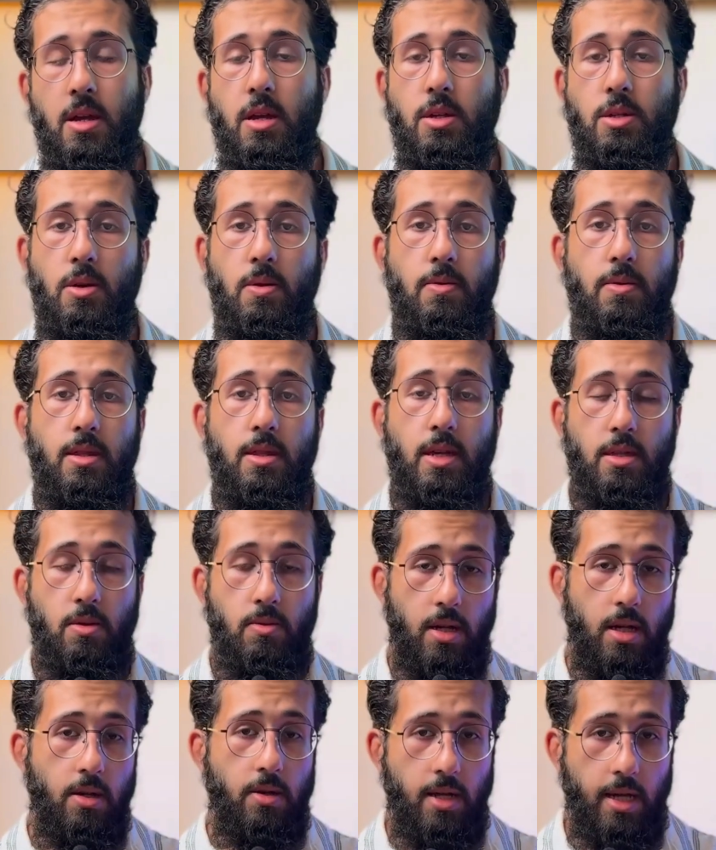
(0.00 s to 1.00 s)
So it's a
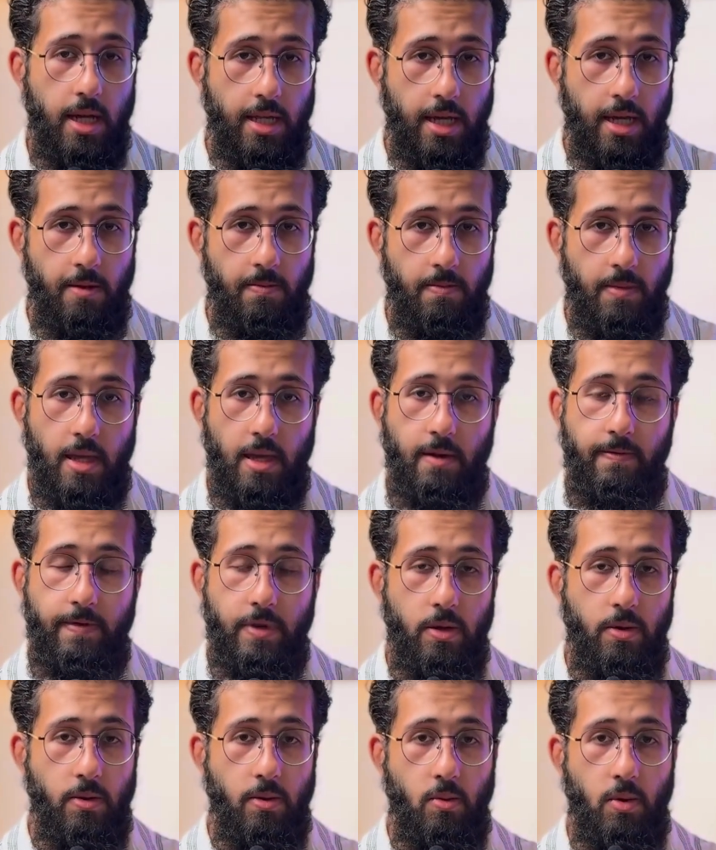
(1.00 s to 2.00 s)
really good idea if
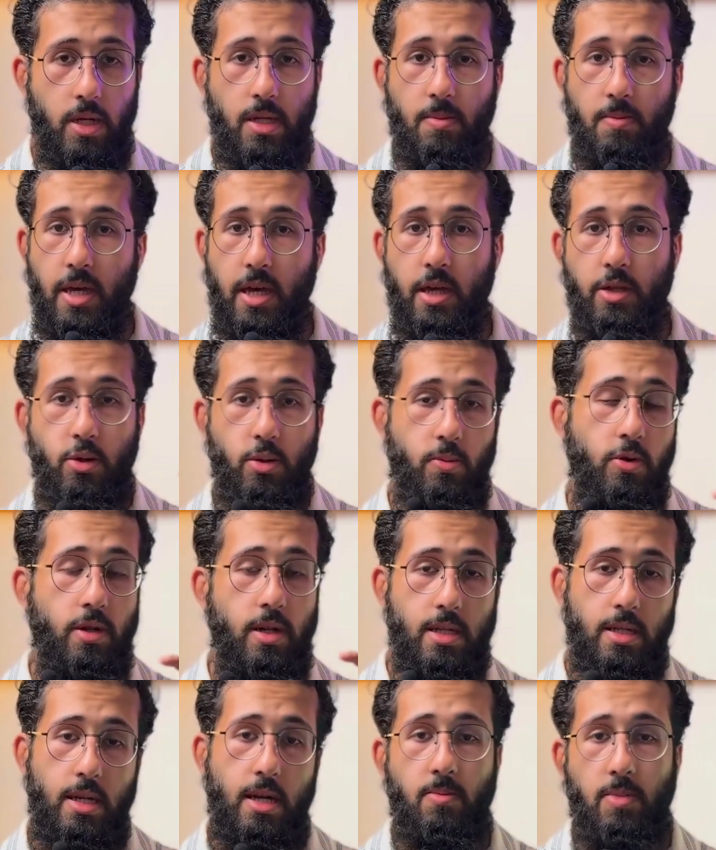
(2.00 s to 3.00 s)
you were to pair two
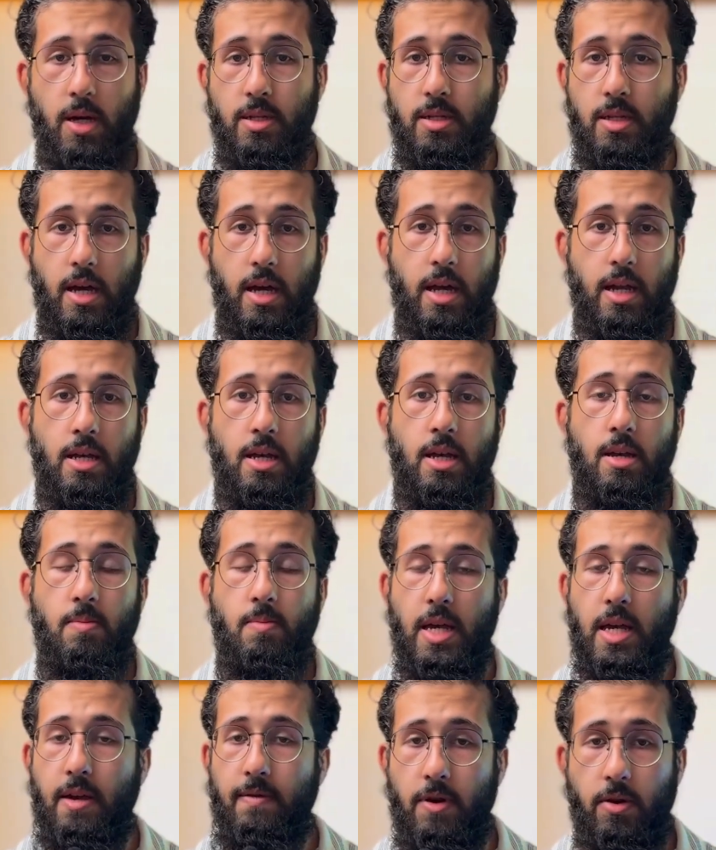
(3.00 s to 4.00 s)
products side by side,
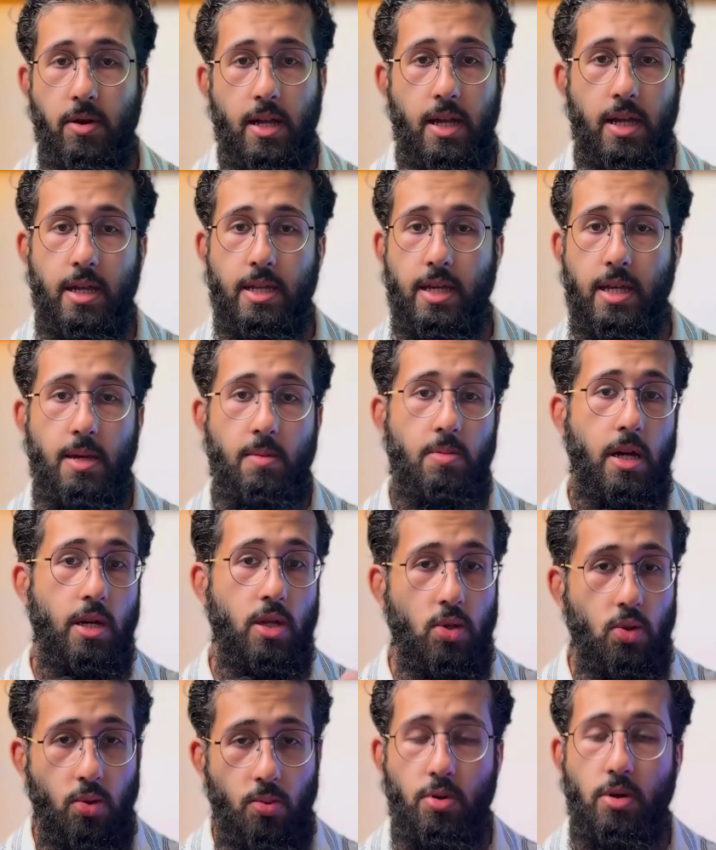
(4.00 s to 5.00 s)
make it very clear that they're
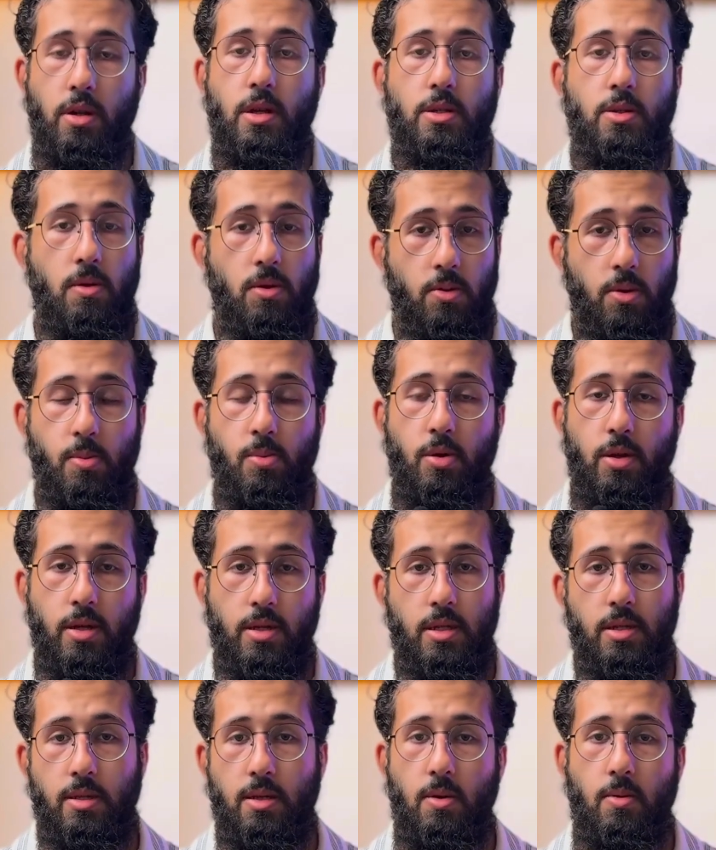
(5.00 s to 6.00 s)
buying 2 products or 3
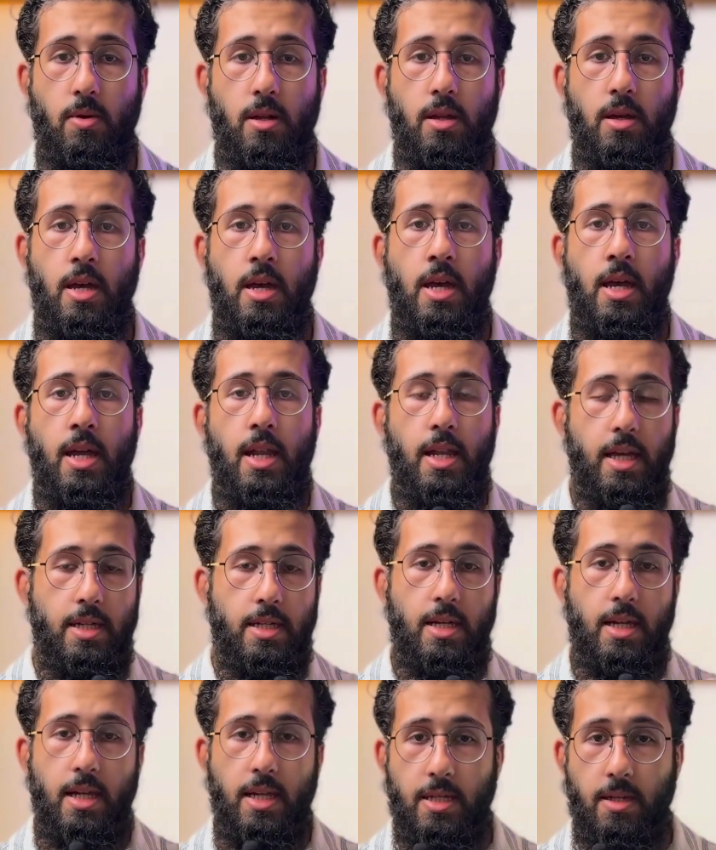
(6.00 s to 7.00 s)
products and so on,
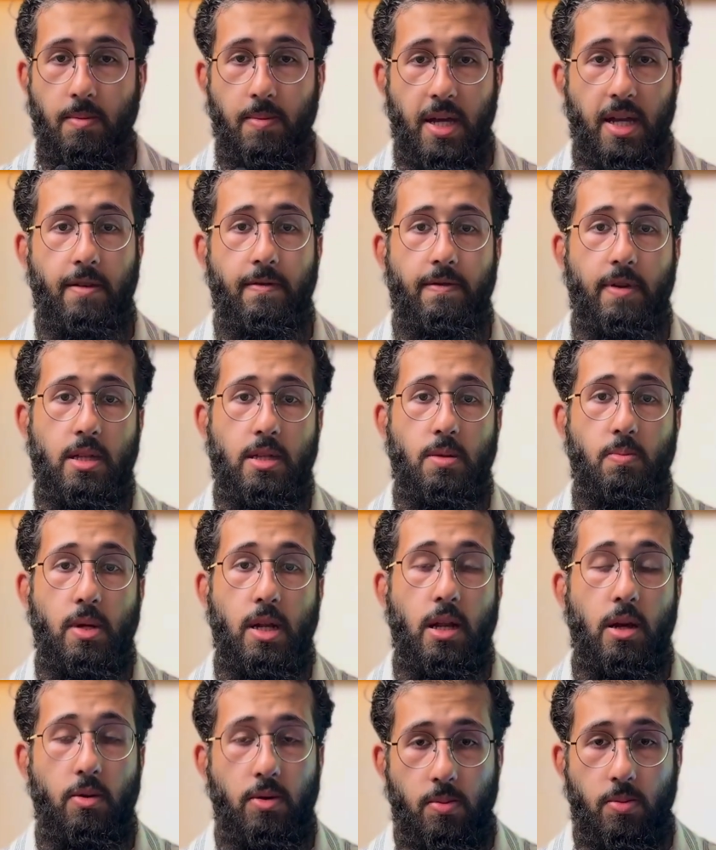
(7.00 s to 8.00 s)
list a list of benefits
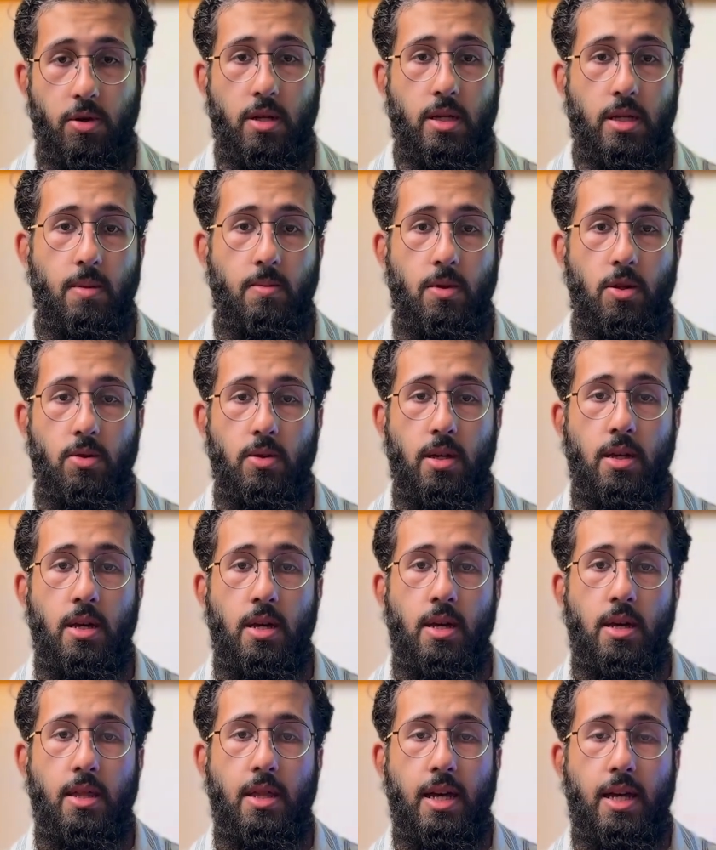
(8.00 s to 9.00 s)
below the product imagery
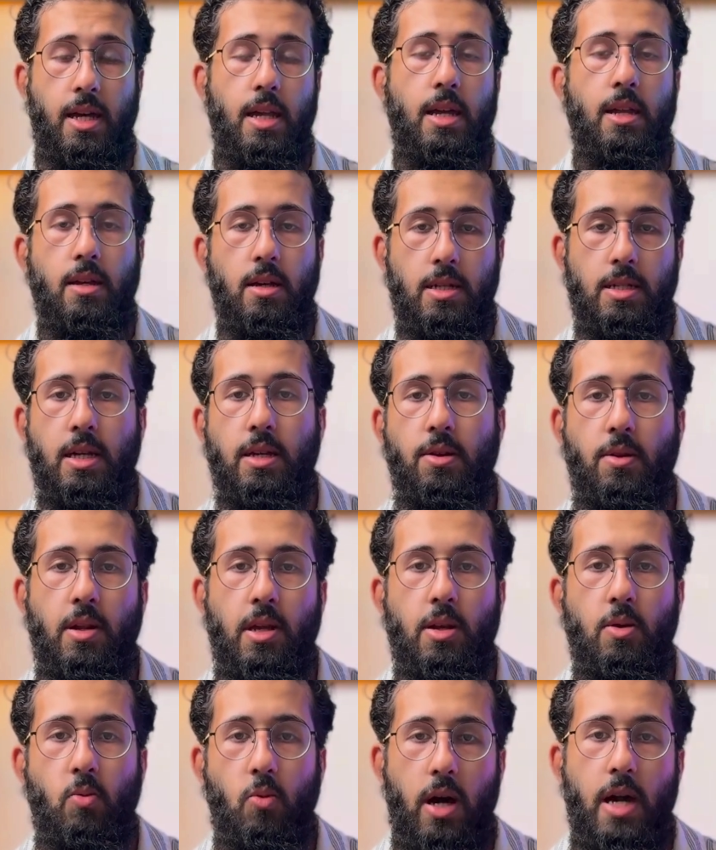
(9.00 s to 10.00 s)
that clearly
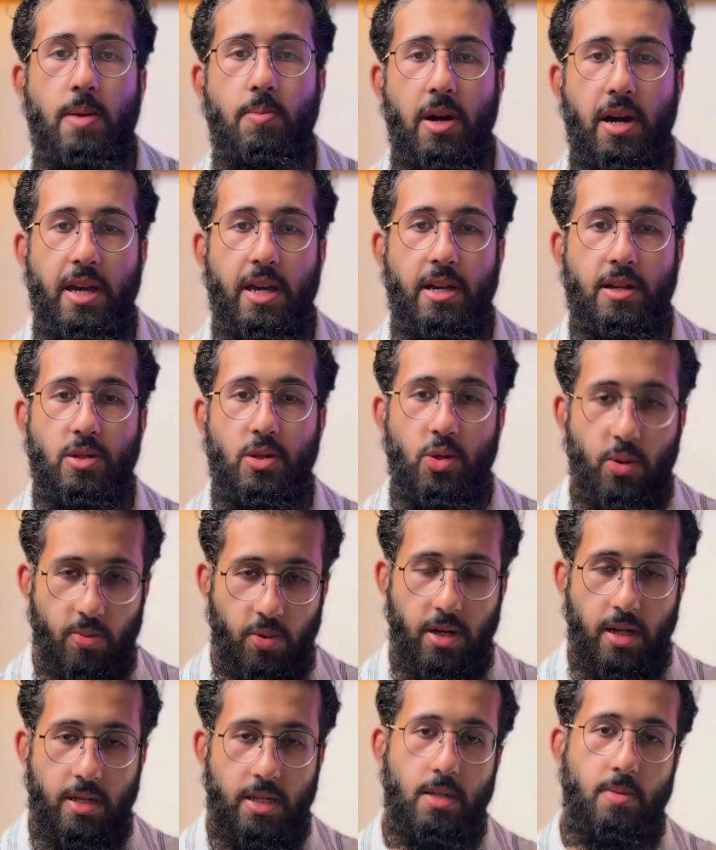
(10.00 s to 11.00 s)
articulate why buying 2
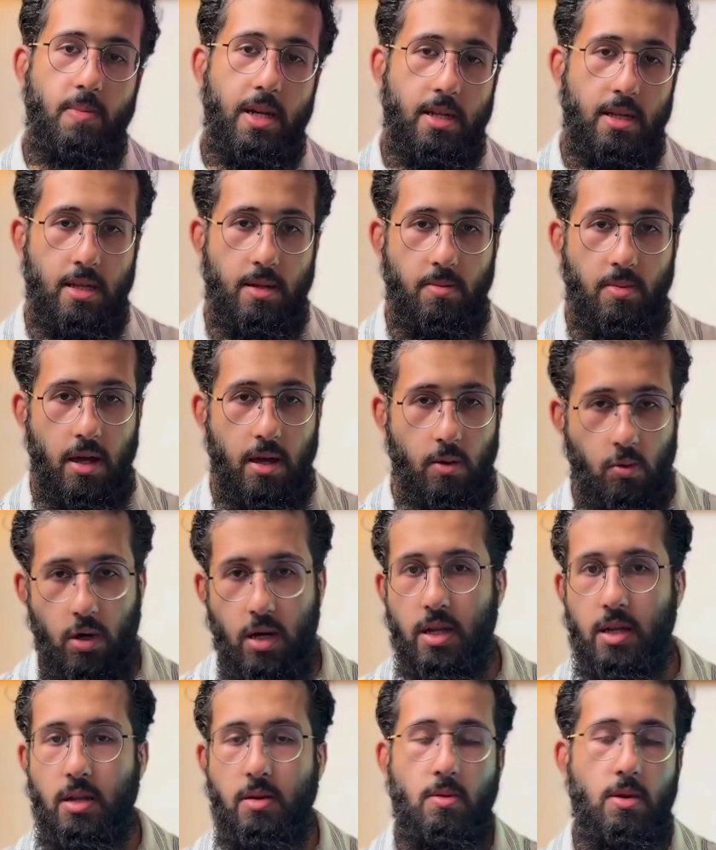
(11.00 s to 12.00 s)
products is better than buying
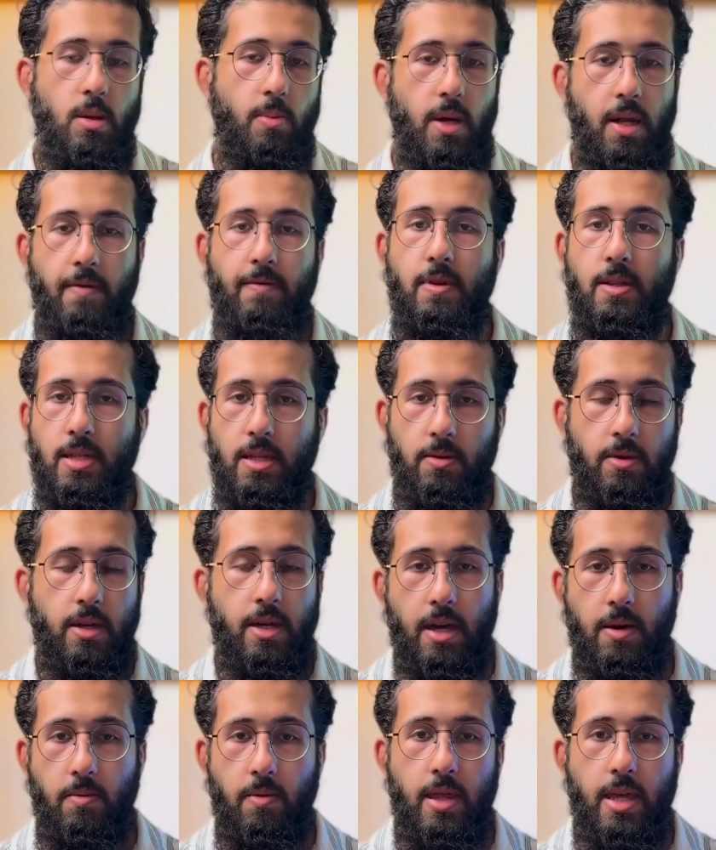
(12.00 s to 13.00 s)
1 and all the benefits that they
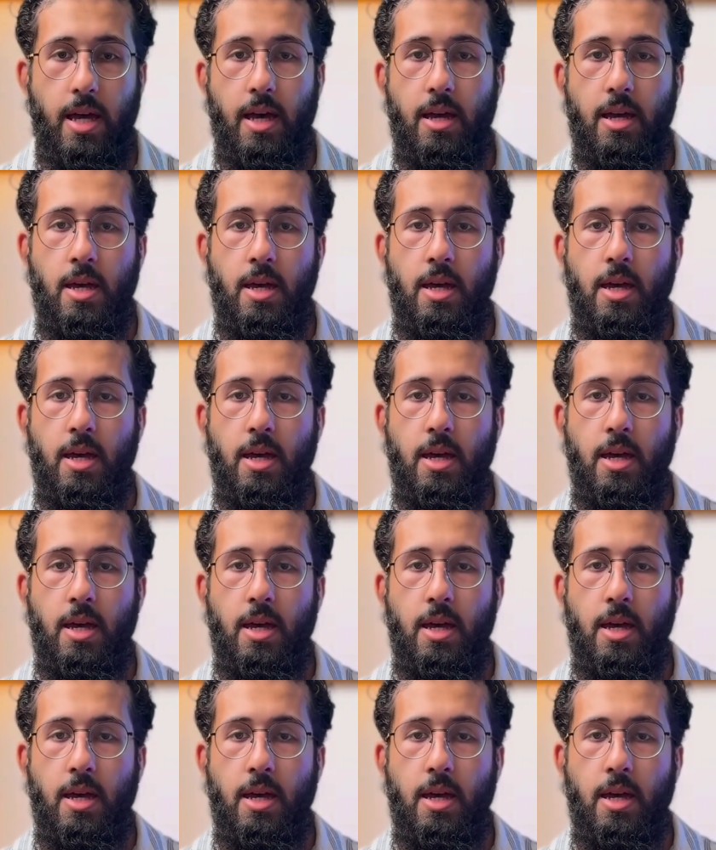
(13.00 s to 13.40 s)
get with that,